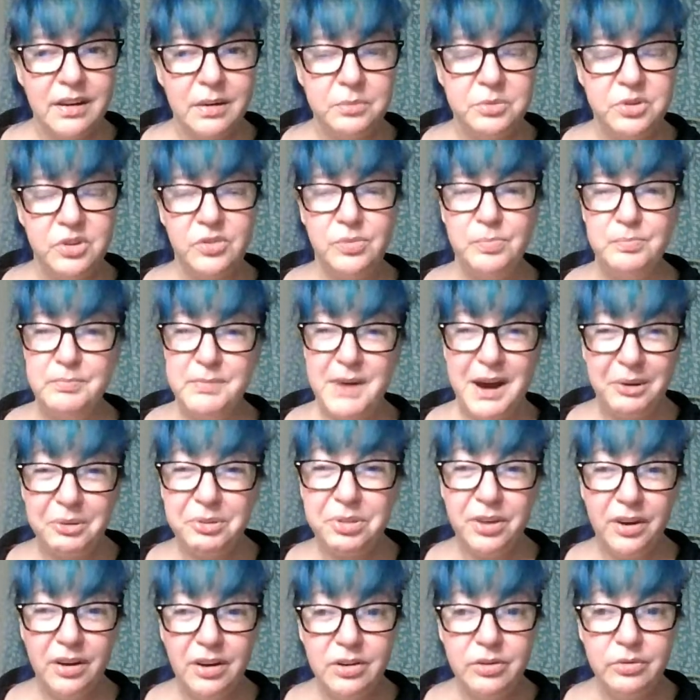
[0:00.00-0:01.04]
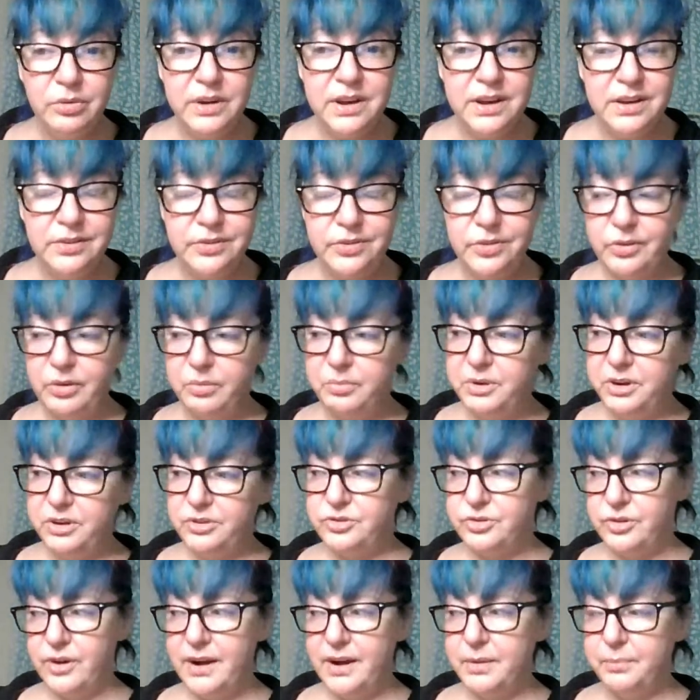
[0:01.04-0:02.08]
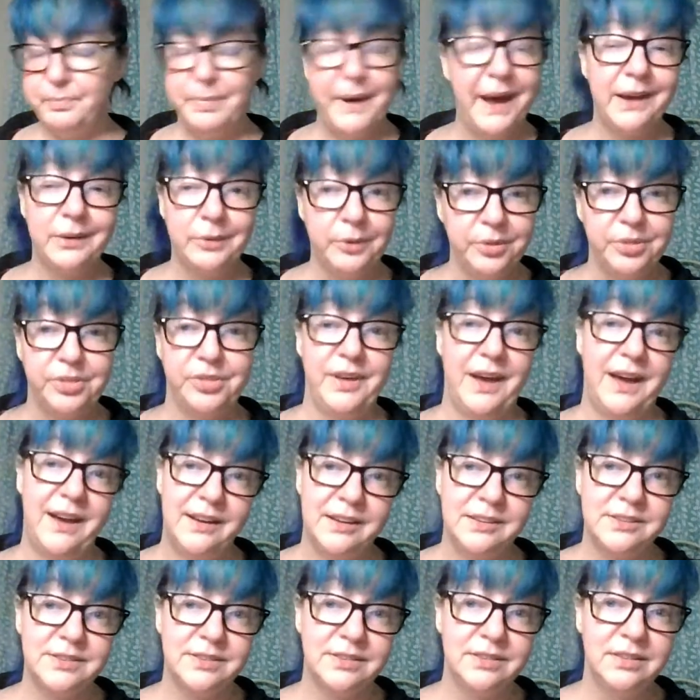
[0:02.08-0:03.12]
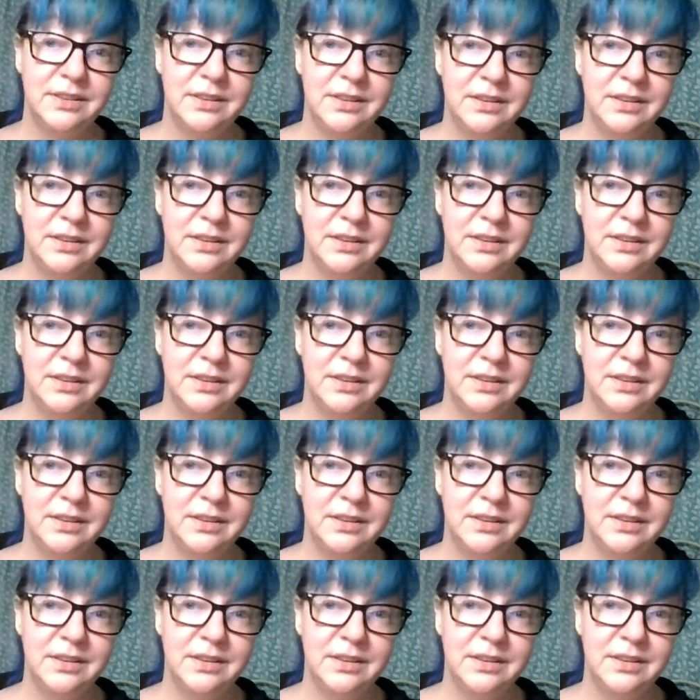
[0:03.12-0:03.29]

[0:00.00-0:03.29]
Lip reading: I'm just mouth hungry, so I'm going to try to battle that.